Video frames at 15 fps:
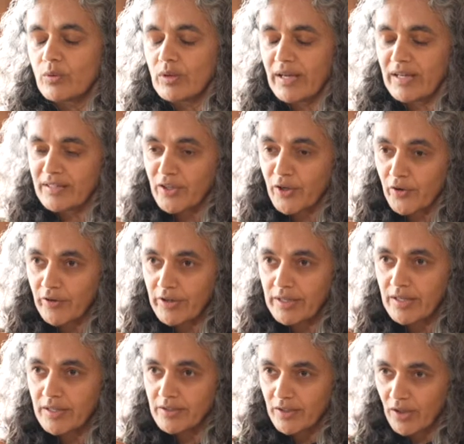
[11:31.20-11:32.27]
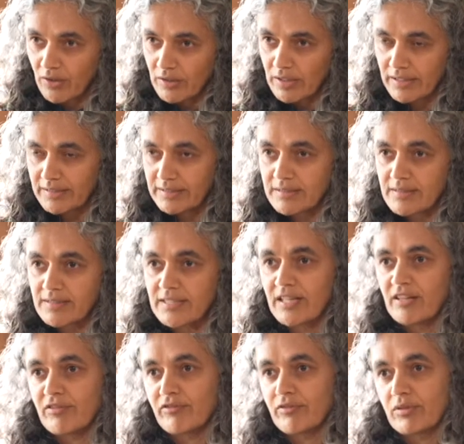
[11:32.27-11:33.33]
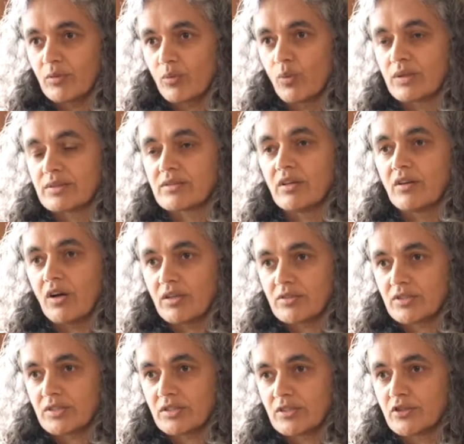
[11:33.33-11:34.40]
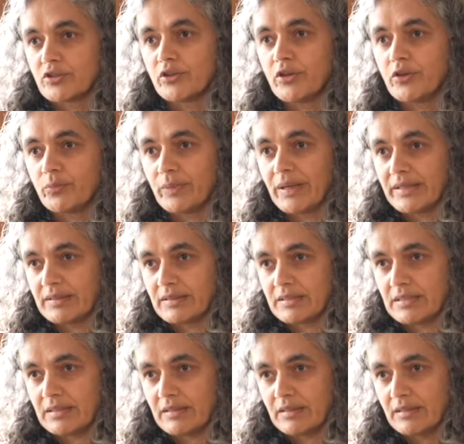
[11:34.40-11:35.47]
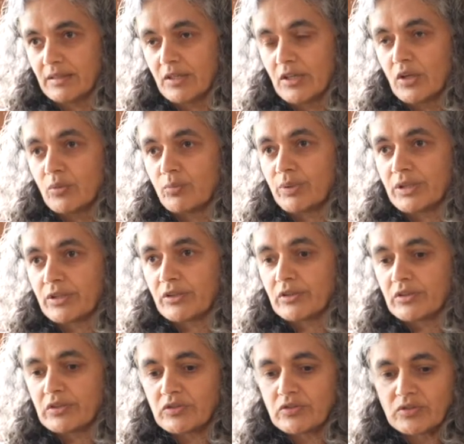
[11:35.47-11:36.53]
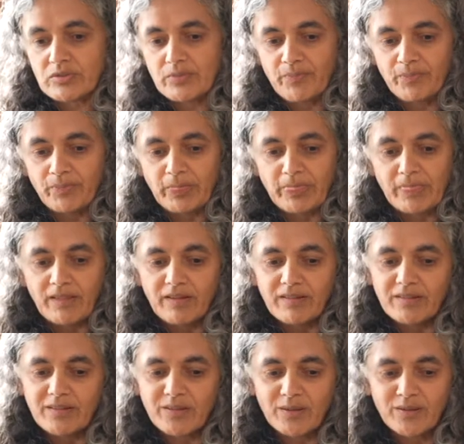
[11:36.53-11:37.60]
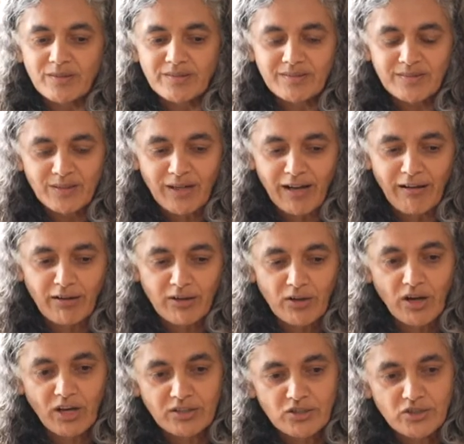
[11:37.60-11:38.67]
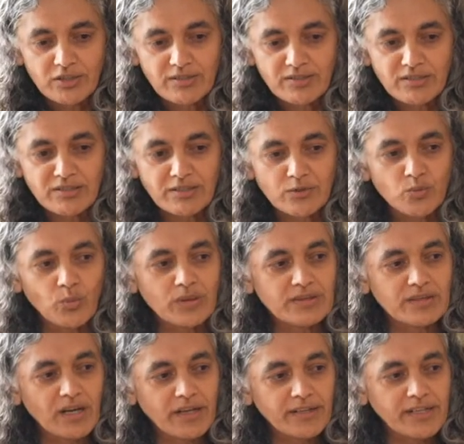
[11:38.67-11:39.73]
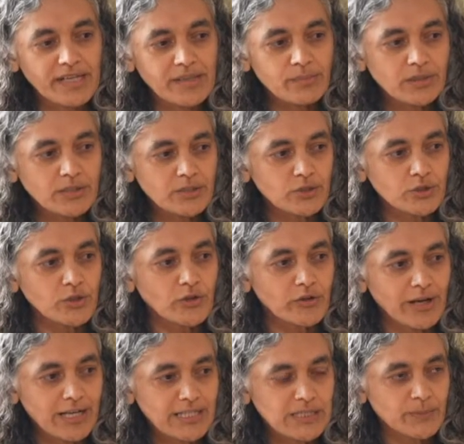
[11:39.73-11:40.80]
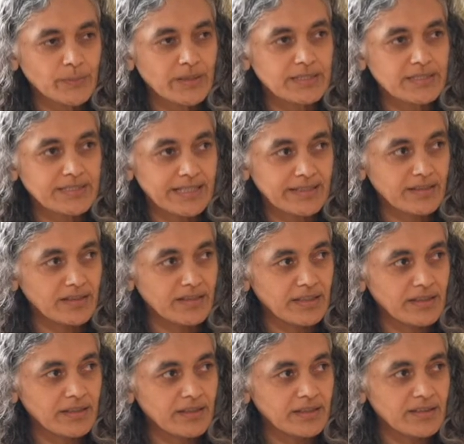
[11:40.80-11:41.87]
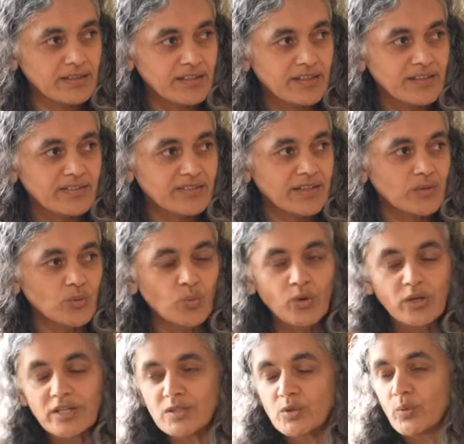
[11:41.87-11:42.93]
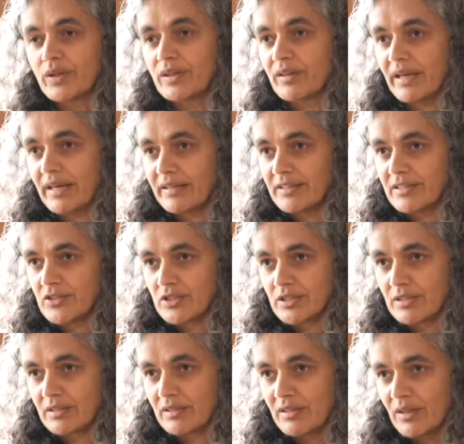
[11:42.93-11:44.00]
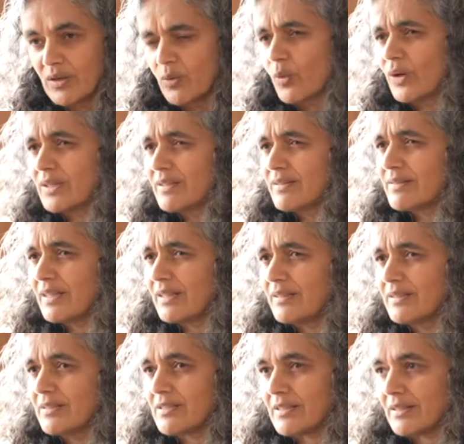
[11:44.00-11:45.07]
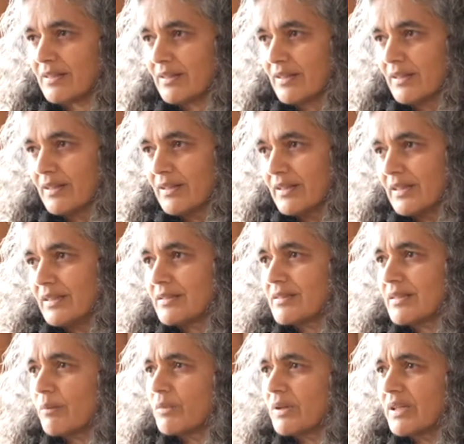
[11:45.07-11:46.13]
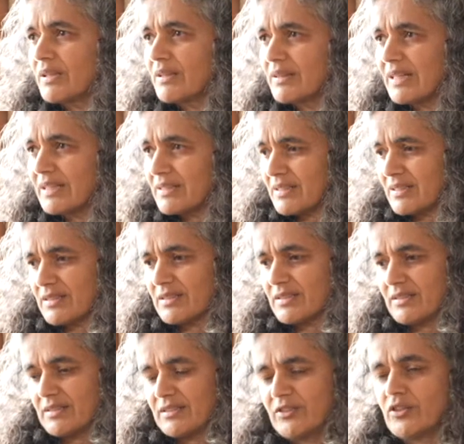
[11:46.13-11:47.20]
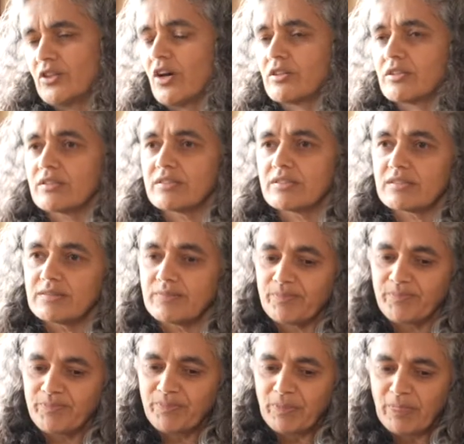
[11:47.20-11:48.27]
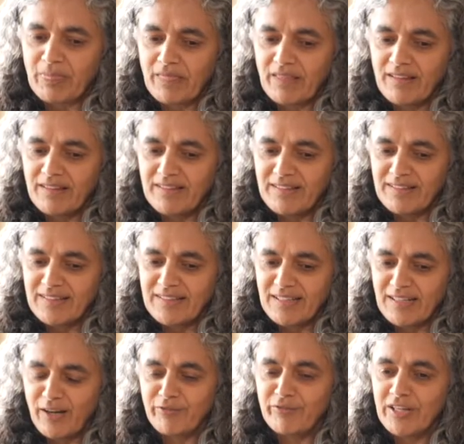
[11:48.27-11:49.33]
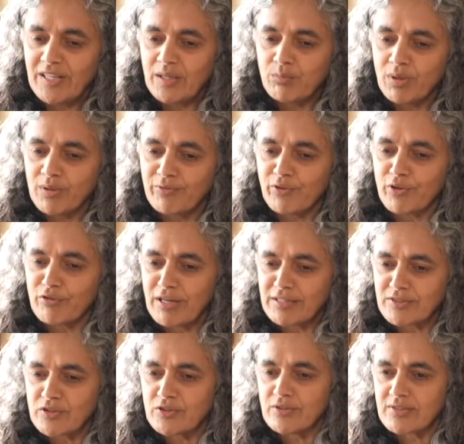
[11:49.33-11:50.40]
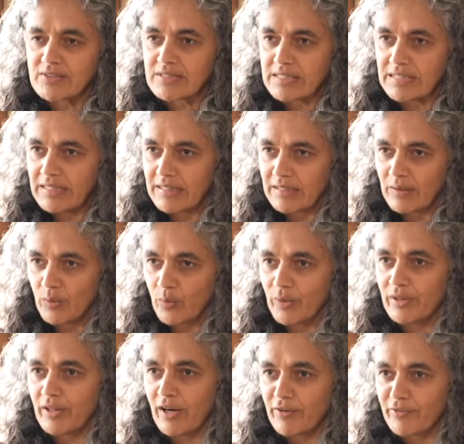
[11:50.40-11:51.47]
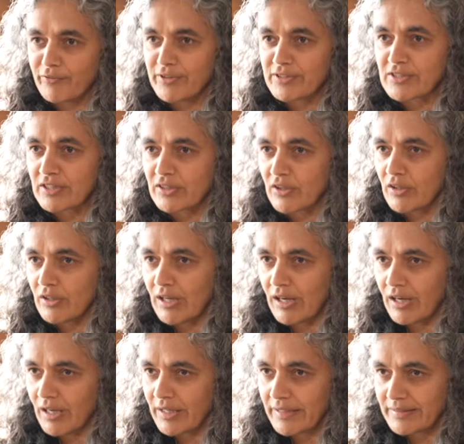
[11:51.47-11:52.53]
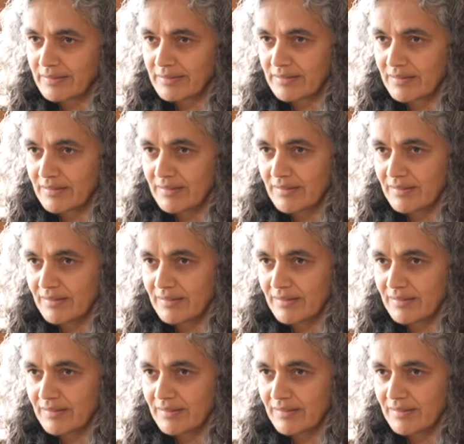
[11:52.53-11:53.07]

And Kriya Yoga itself was lost to humanity because our consciousness was unable to grasp a technique that worked with energy. What is energy? It's something that's not available for us to see with our physical eyes.